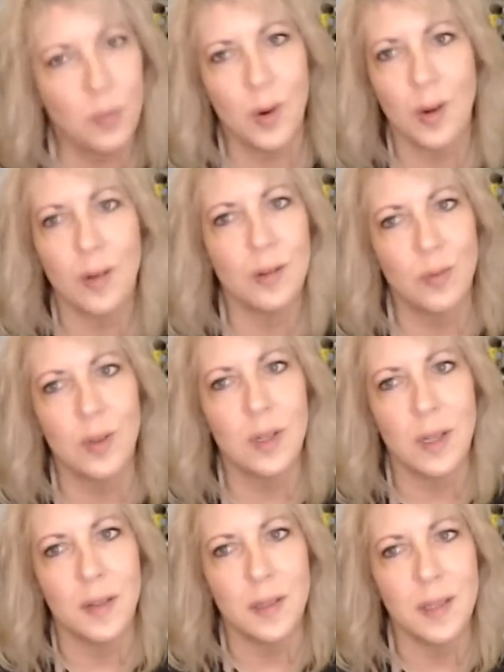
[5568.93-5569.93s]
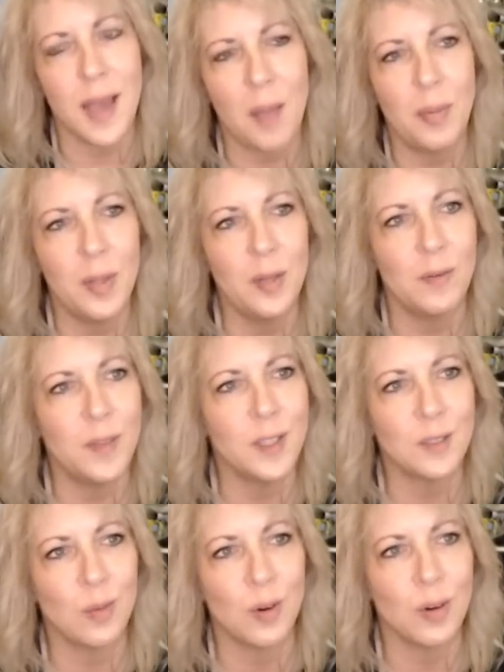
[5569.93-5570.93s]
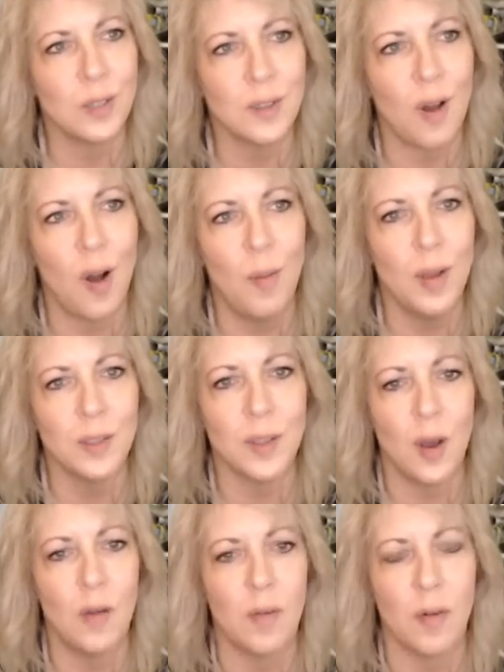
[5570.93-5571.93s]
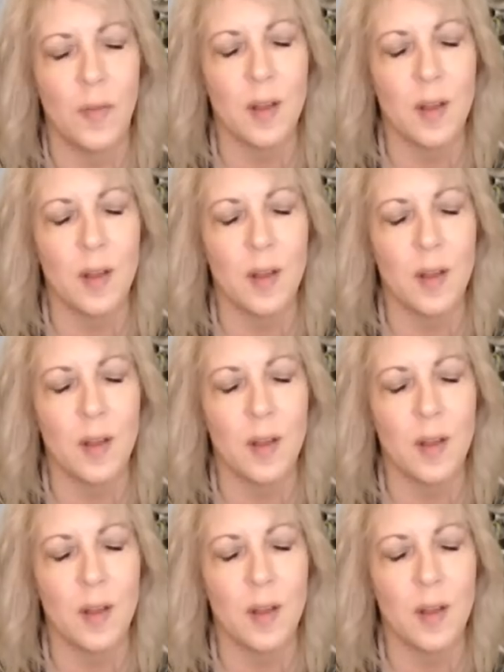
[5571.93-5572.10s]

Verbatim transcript: word really, the taboo of this word is almost over.